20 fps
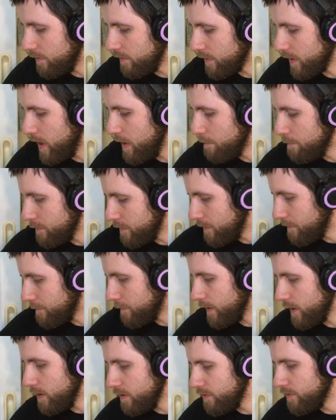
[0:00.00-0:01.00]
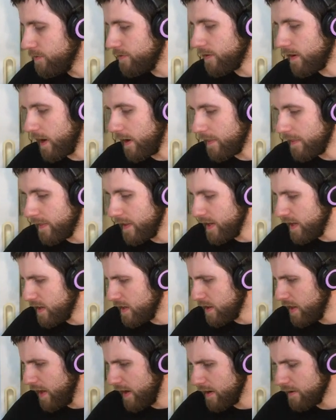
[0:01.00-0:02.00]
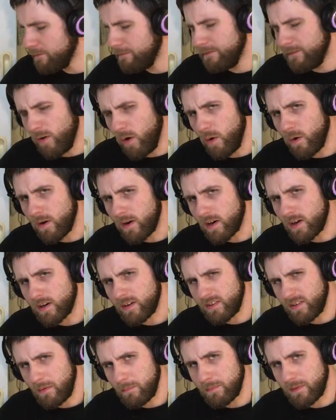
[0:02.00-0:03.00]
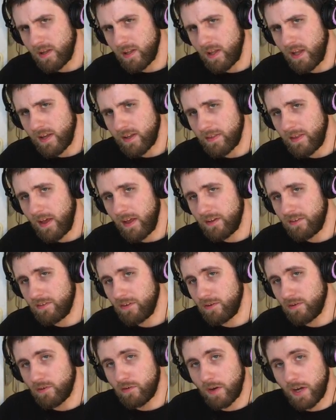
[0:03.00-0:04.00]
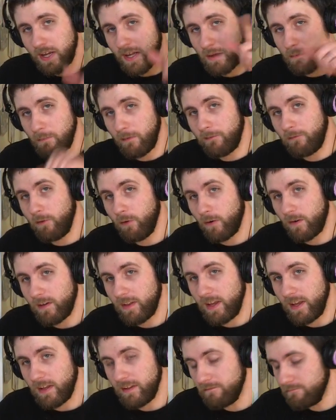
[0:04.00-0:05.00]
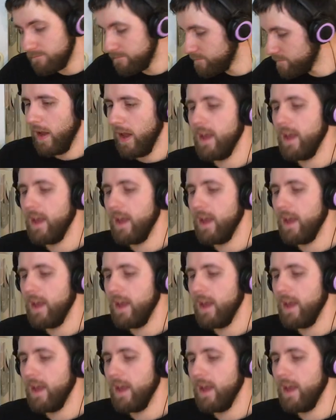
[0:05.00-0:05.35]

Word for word: It'll keep in the fridge for I think like four or something like that. So drink it before then.